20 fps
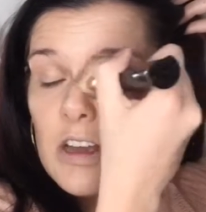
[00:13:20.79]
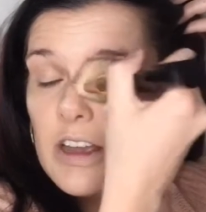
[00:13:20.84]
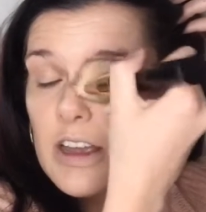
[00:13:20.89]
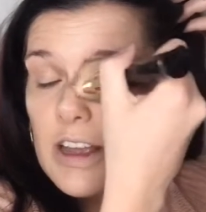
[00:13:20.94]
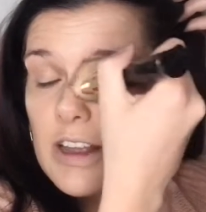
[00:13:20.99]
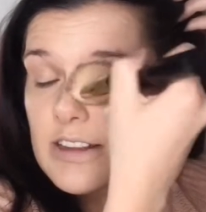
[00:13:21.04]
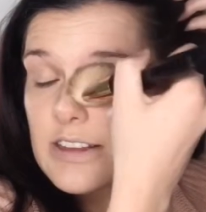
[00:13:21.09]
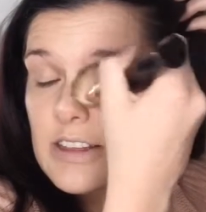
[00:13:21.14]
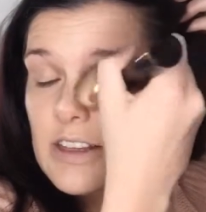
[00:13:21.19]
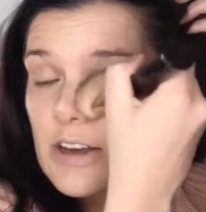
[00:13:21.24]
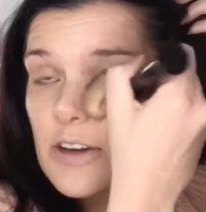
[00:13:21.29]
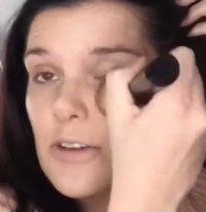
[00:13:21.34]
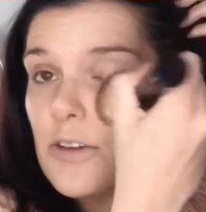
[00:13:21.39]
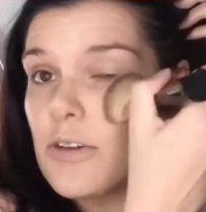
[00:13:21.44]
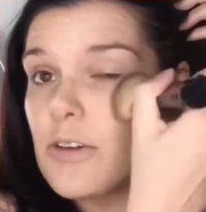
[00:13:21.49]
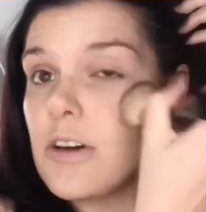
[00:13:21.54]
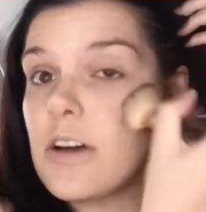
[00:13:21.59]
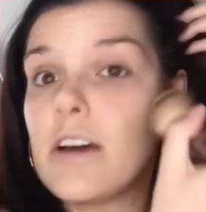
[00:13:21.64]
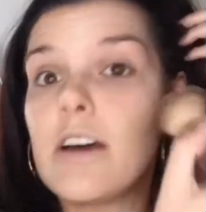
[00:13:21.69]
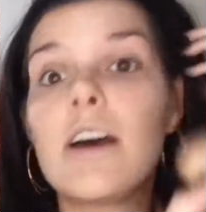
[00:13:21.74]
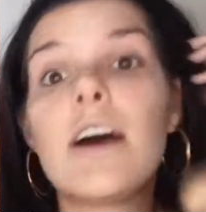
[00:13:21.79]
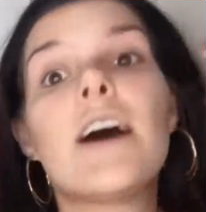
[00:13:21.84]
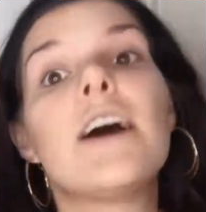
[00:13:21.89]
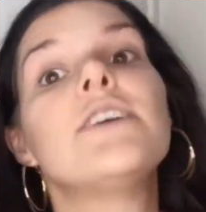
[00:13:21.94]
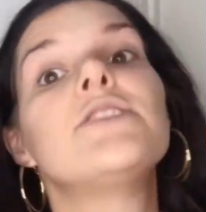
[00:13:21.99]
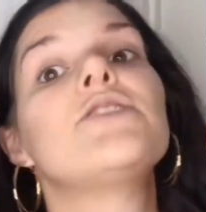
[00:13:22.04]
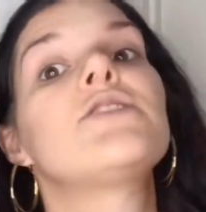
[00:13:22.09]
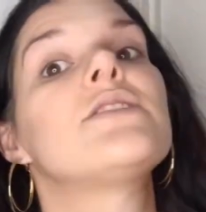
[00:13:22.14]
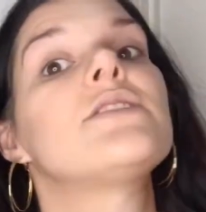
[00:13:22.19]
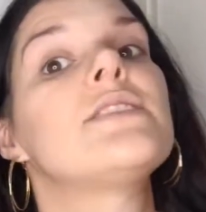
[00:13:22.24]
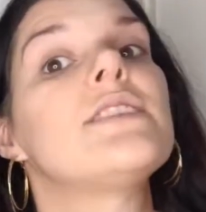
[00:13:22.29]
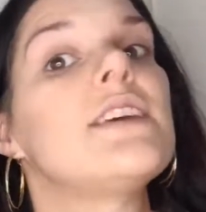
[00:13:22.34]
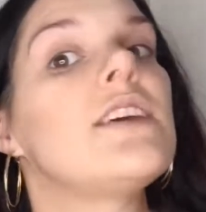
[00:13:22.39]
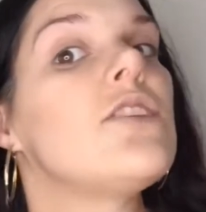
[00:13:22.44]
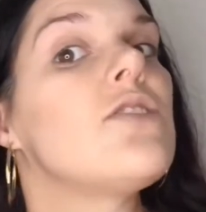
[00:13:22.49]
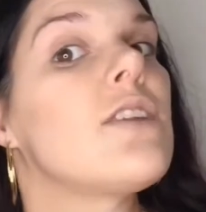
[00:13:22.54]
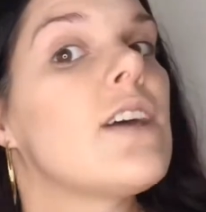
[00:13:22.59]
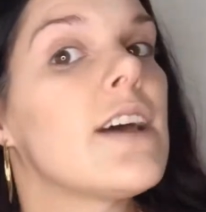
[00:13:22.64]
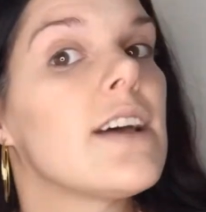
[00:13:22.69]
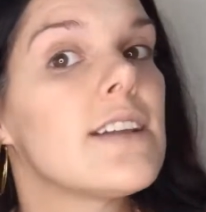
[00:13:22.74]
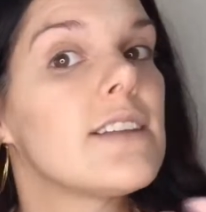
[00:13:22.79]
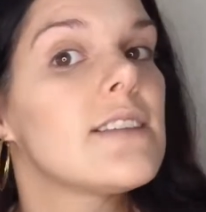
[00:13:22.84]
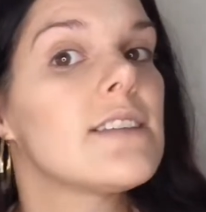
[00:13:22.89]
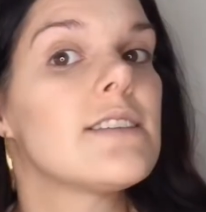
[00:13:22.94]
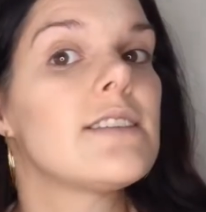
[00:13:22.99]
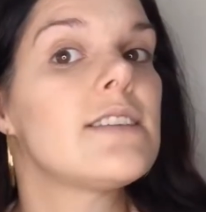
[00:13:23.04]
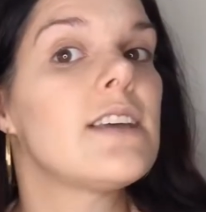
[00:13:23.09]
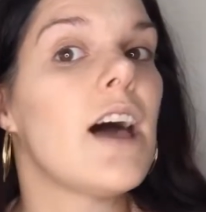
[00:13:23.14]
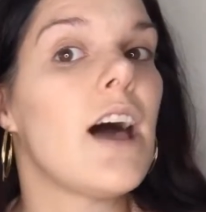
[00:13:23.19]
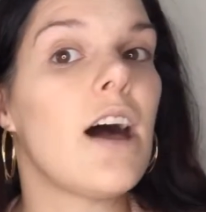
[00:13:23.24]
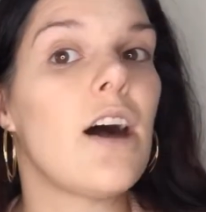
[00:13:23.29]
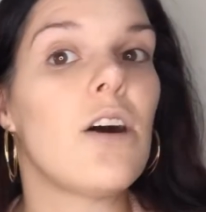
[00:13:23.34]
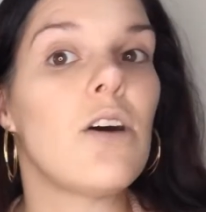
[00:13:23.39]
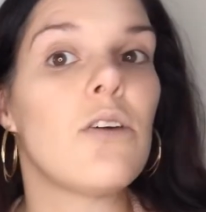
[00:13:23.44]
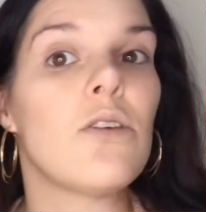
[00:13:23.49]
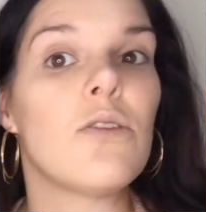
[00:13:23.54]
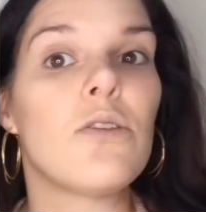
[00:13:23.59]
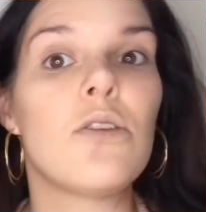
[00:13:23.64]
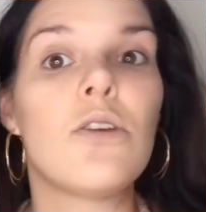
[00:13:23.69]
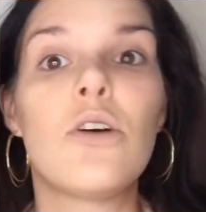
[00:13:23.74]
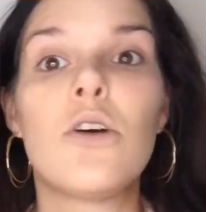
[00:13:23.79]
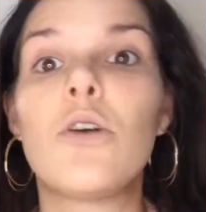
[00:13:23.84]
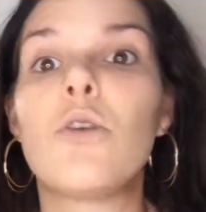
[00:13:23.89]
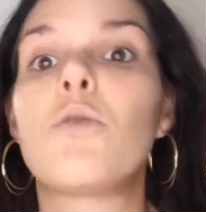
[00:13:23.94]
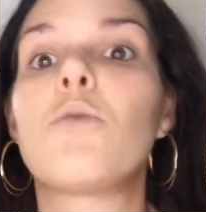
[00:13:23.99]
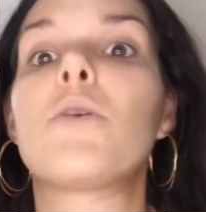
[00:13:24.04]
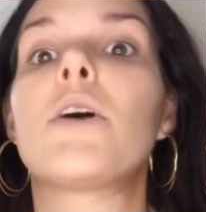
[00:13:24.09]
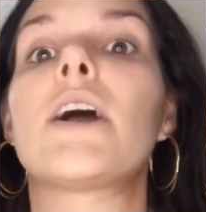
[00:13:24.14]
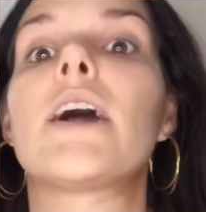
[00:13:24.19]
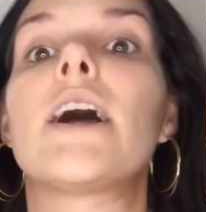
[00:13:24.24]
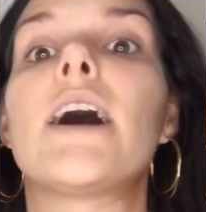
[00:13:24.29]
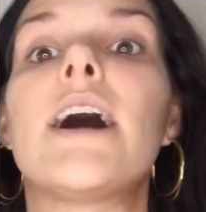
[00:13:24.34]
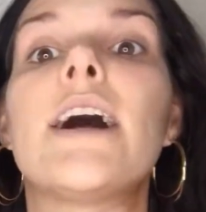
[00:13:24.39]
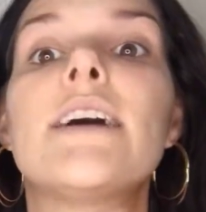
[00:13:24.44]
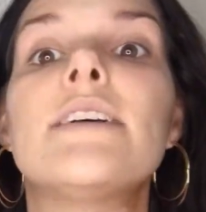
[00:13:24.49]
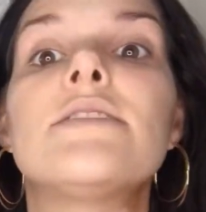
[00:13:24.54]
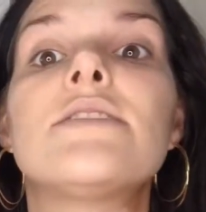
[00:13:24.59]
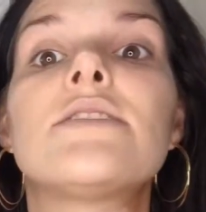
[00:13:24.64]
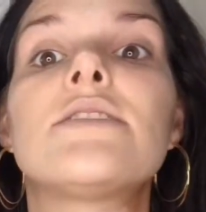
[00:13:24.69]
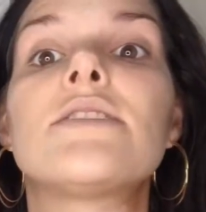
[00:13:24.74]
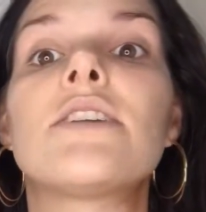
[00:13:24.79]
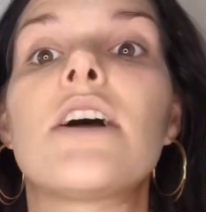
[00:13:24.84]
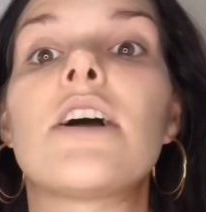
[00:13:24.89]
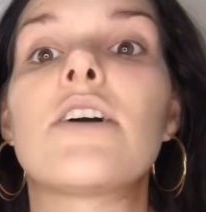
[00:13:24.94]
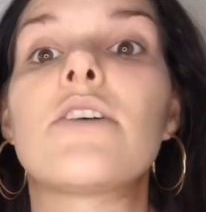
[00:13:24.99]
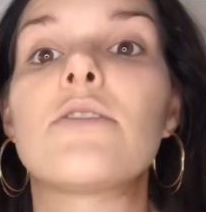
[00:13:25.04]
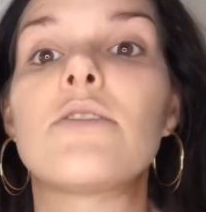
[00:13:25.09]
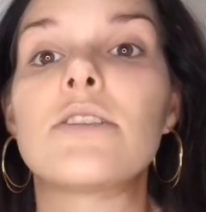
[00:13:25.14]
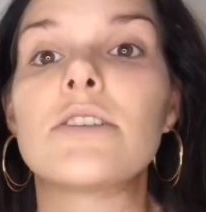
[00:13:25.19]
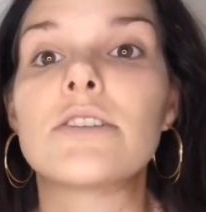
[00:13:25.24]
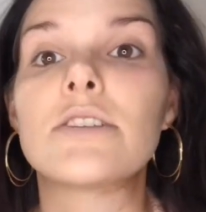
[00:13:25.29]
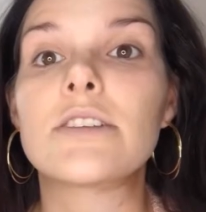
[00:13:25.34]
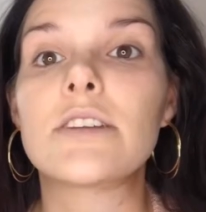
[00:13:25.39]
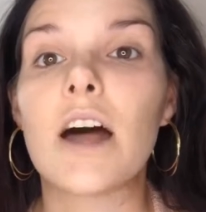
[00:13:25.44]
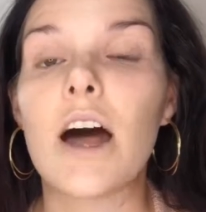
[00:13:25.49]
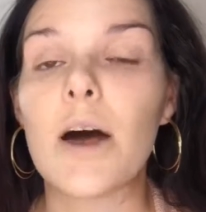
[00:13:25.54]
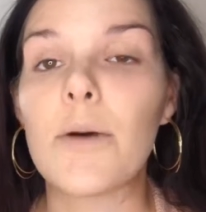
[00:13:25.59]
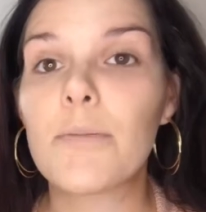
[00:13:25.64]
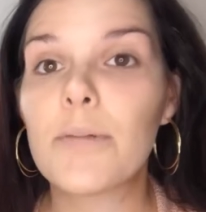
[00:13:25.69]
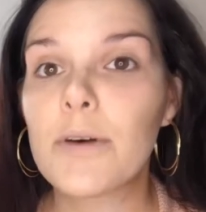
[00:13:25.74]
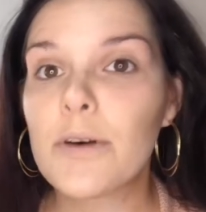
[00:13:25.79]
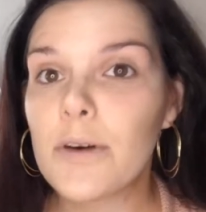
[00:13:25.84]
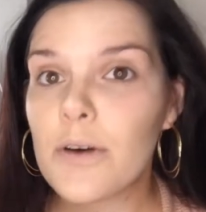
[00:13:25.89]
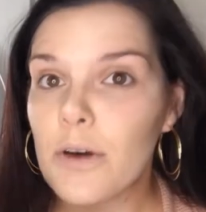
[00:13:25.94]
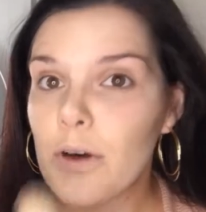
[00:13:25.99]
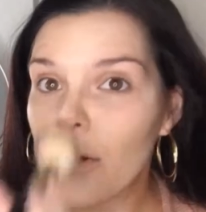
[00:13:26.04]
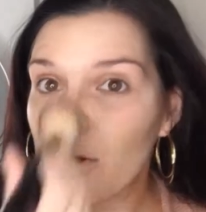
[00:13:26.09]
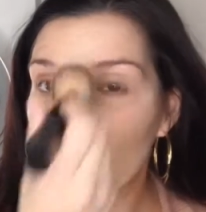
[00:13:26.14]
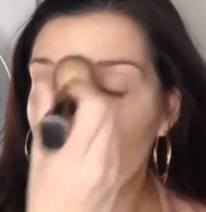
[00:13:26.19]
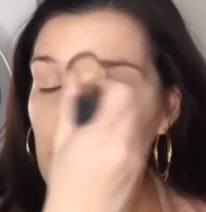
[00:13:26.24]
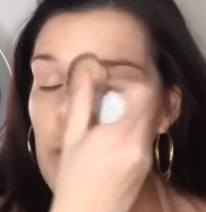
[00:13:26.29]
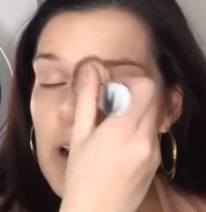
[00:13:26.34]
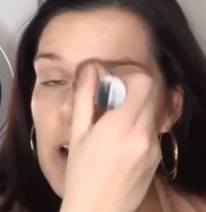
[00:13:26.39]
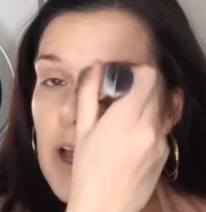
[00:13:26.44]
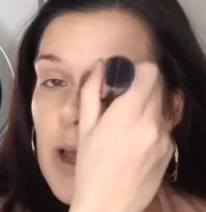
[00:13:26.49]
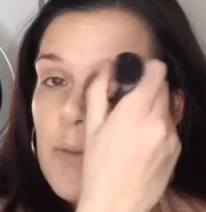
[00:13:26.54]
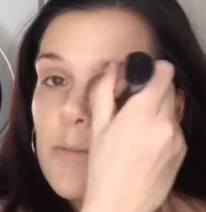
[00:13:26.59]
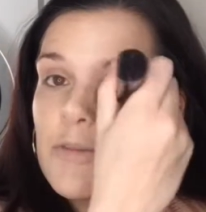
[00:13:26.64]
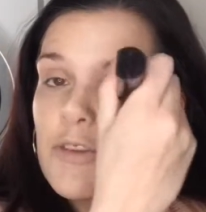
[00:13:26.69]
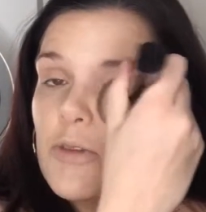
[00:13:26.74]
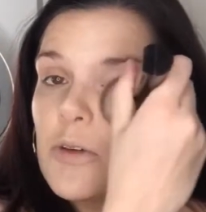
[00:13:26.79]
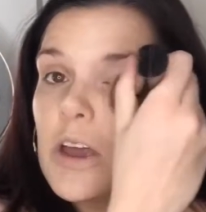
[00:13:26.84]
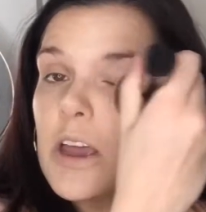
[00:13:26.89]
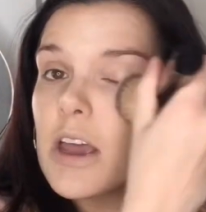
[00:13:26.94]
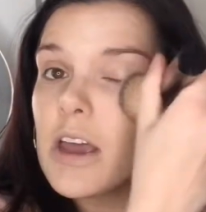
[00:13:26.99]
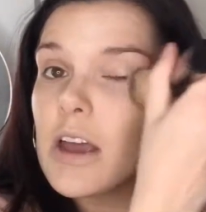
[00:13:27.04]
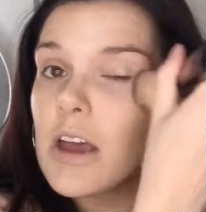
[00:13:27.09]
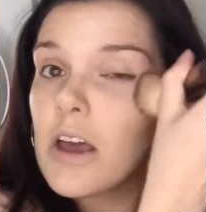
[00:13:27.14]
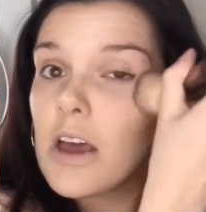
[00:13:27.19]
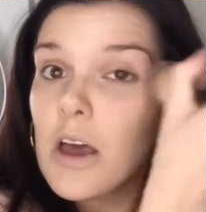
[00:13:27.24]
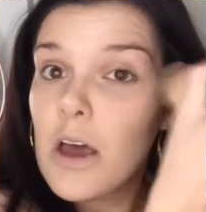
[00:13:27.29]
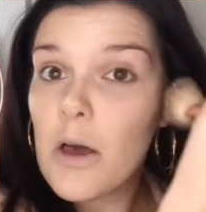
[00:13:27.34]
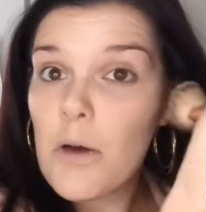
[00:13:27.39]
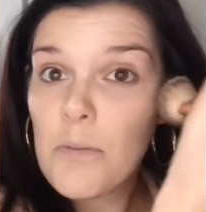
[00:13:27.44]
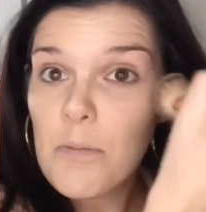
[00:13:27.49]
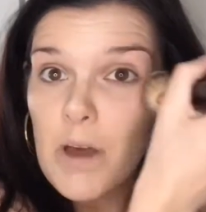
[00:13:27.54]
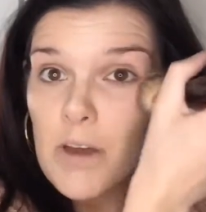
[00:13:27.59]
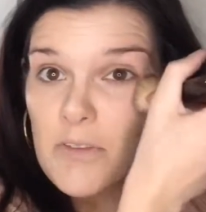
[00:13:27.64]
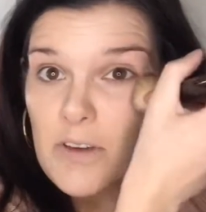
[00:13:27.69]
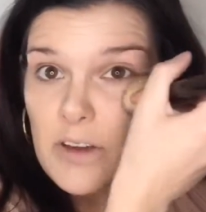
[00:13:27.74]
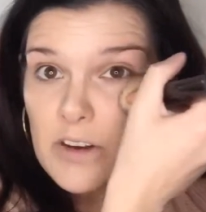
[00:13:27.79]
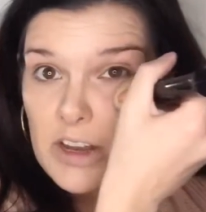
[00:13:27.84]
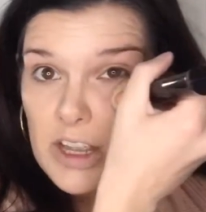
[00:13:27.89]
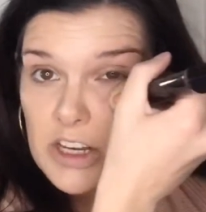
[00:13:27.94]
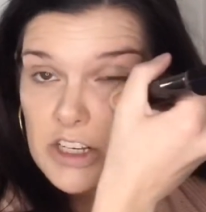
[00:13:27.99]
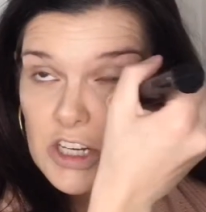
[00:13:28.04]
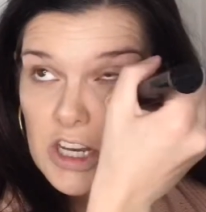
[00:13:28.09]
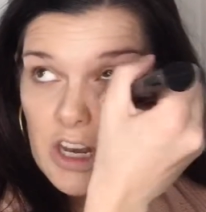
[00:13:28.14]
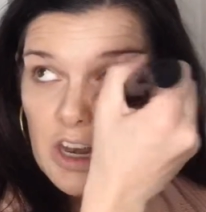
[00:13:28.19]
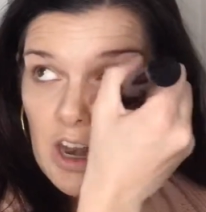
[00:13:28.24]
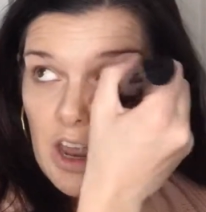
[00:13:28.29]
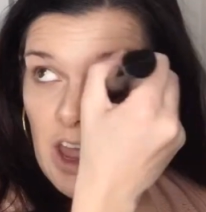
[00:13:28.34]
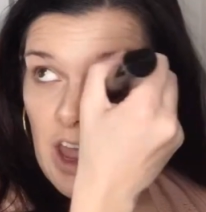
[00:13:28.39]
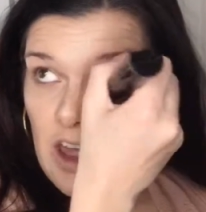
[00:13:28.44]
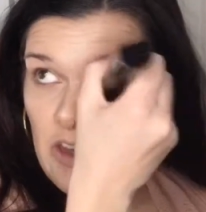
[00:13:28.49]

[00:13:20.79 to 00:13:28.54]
And so as you can see, you can't tell where I start or stop when I'm doing my foundation.